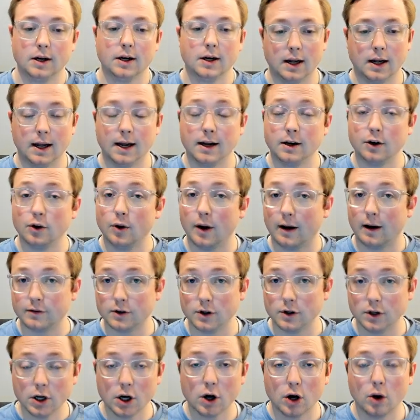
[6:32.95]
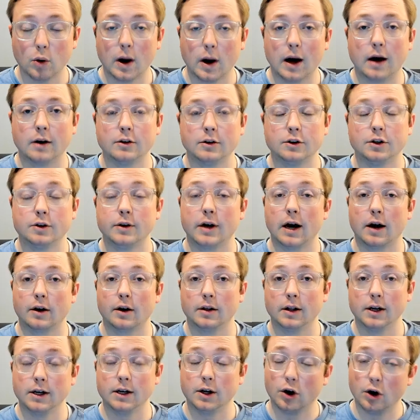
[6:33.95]
And you have to know how to
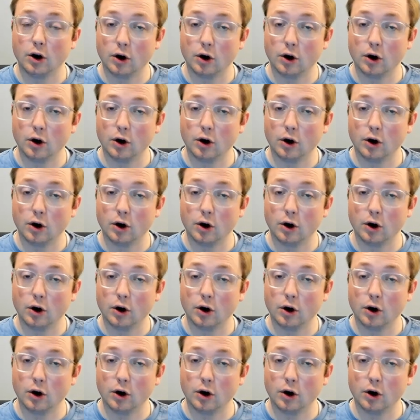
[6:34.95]
calculate